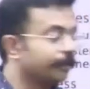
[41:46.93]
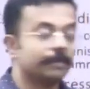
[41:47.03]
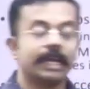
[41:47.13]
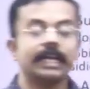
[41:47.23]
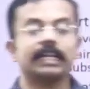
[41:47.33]
from
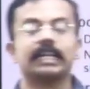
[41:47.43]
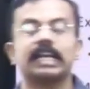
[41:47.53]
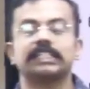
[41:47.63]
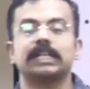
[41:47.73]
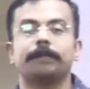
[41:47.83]
the
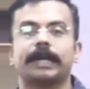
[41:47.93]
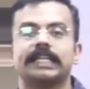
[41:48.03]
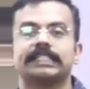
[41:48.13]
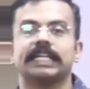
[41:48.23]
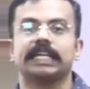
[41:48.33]
international
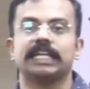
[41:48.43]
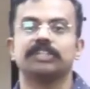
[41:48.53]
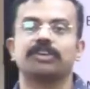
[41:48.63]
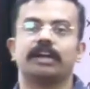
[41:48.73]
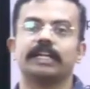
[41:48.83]
price
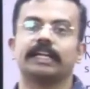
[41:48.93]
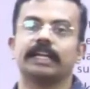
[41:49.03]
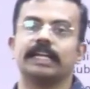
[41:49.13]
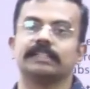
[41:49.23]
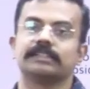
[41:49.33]
increase or
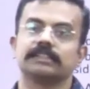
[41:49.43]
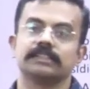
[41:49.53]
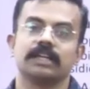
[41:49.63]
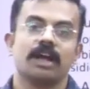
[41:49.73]
decrease.